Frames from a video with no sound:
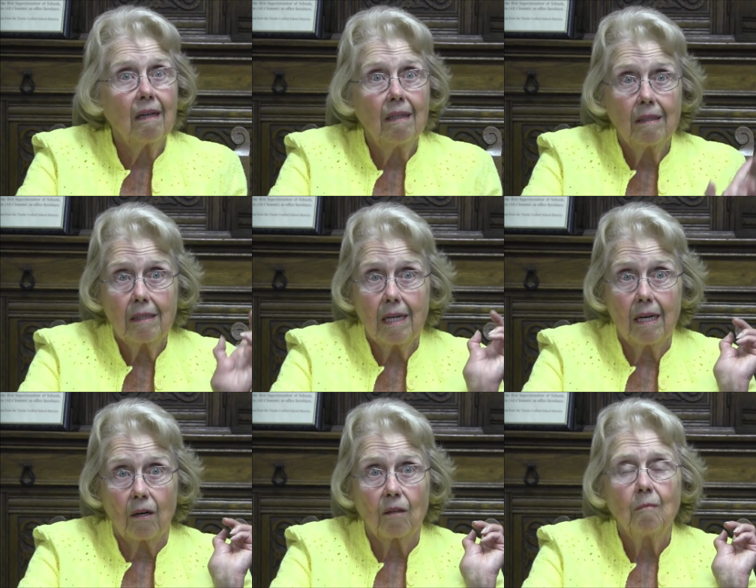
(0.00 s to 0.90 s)
is
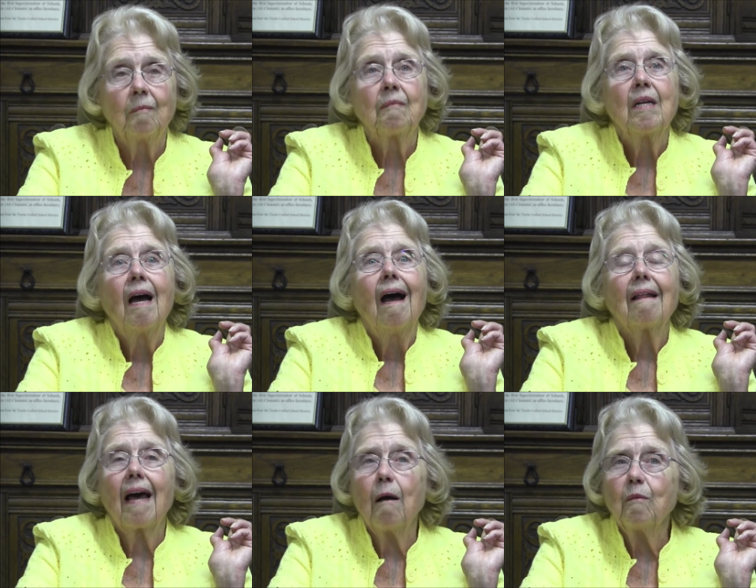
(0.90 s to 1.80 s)
there.
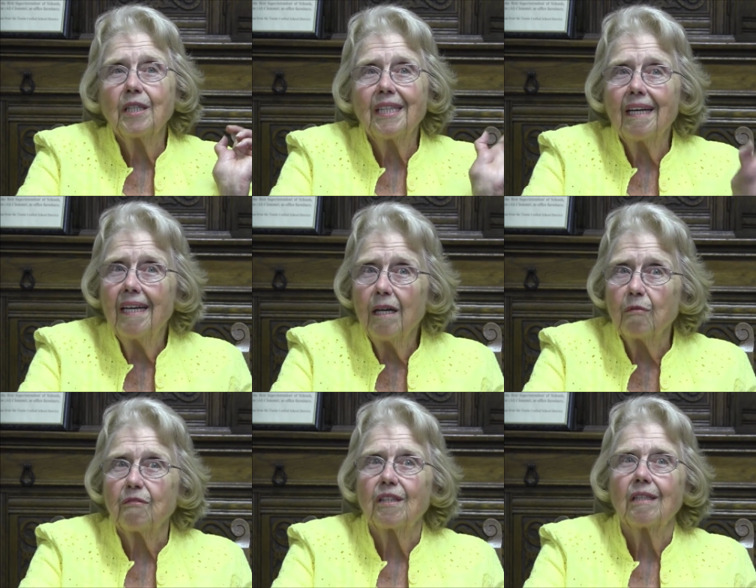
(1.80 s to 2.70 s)
That was a
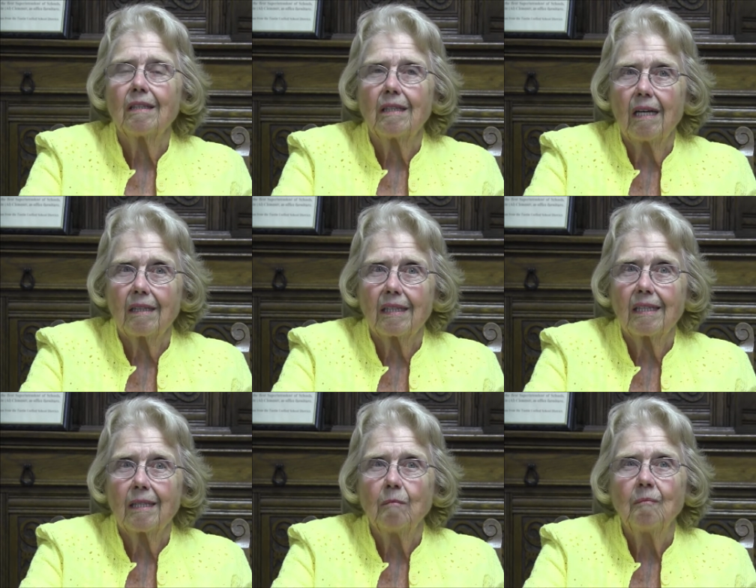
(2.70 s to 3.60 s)
gift to
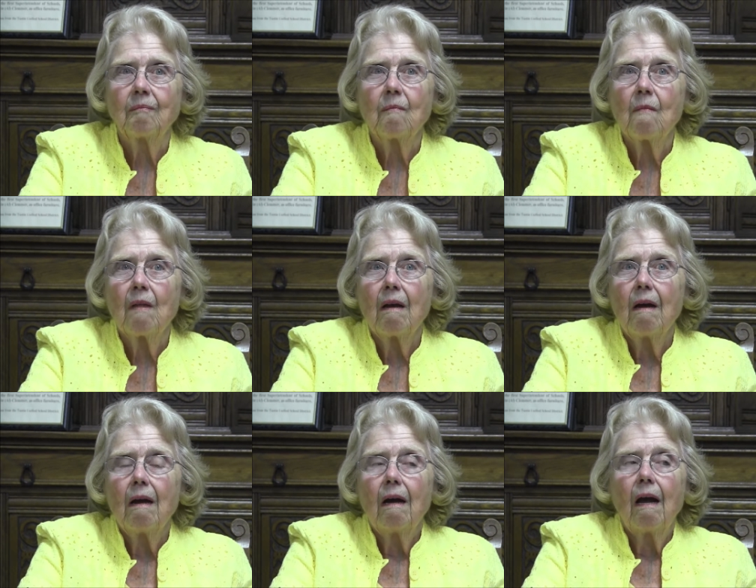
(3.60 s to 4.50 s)
Tustin.
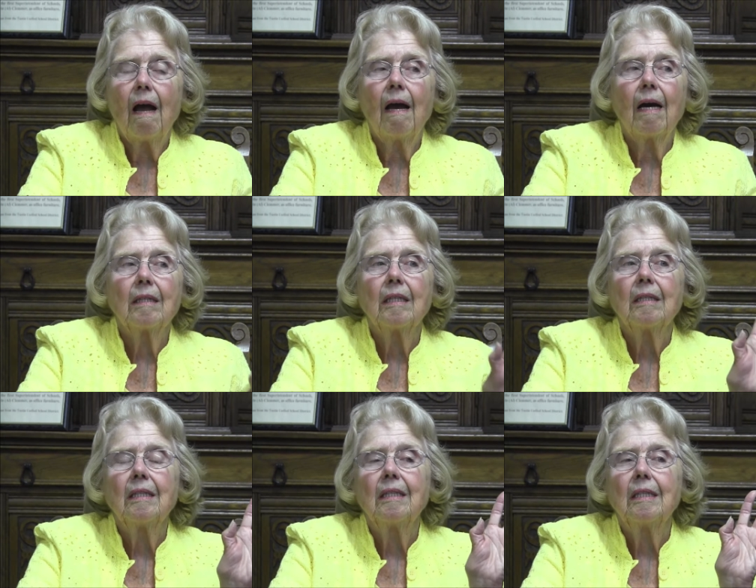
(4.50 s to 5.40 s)
And
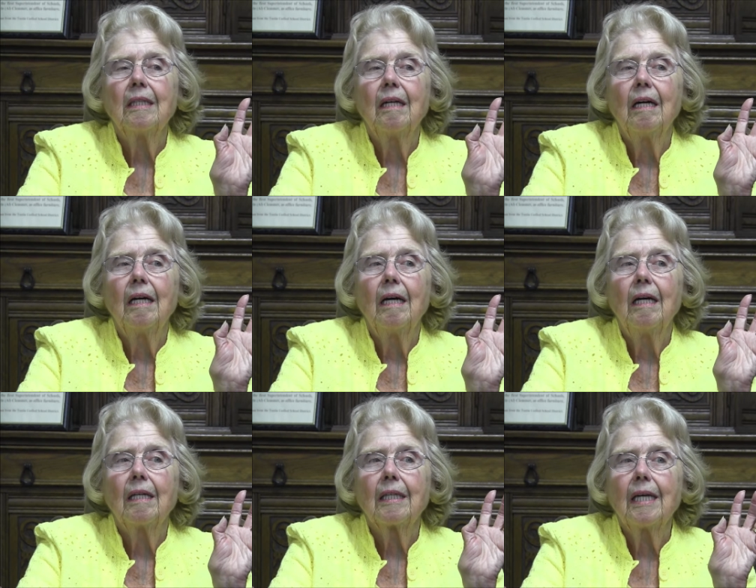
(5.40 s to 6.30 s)

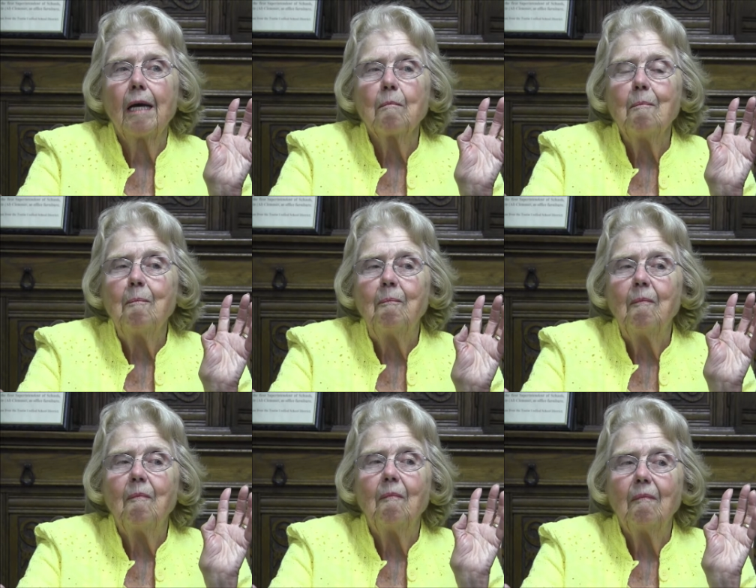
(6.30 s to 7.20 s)
then
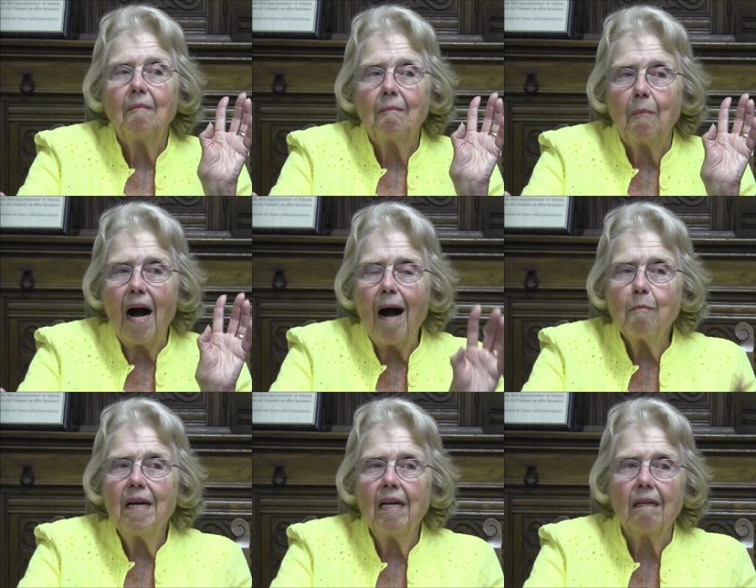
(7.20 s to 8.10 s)

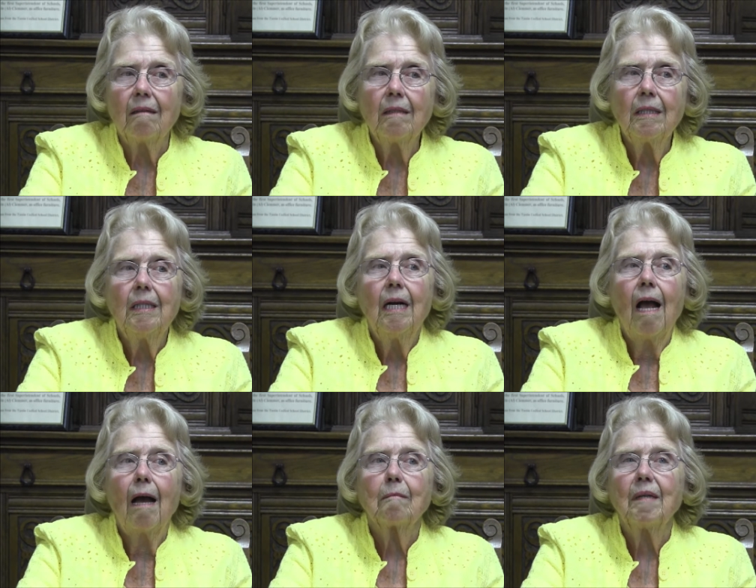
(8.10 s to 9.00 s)
Bob Hill
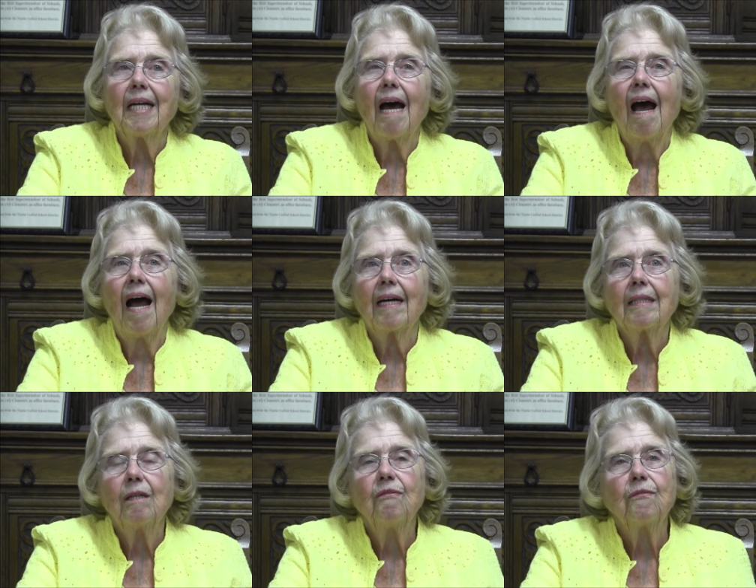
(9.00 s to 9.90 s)
had been
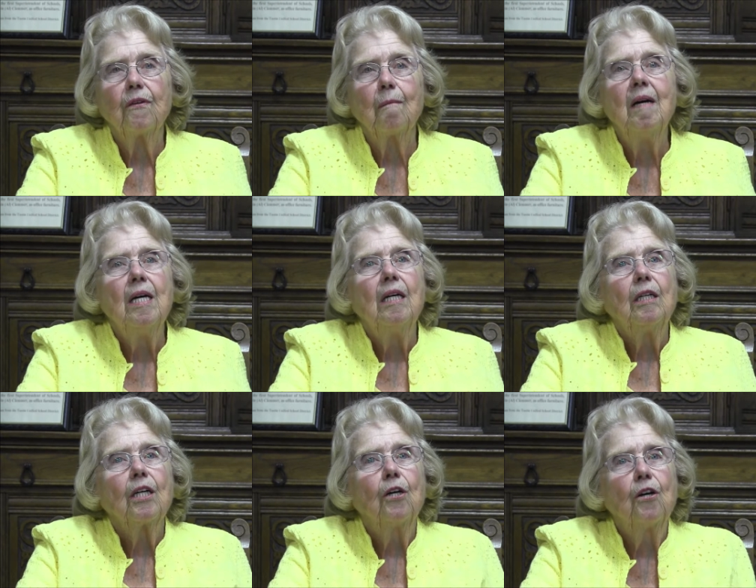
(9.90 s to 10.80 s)
active from
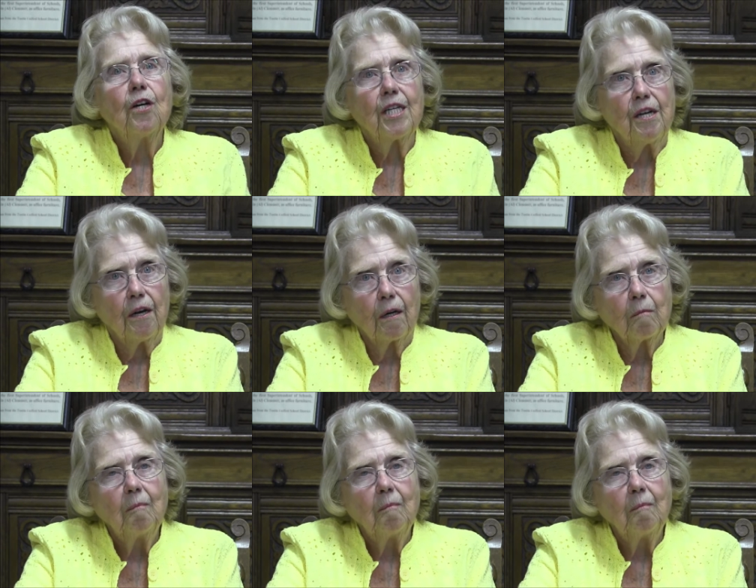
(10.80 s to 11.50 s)
Goodyear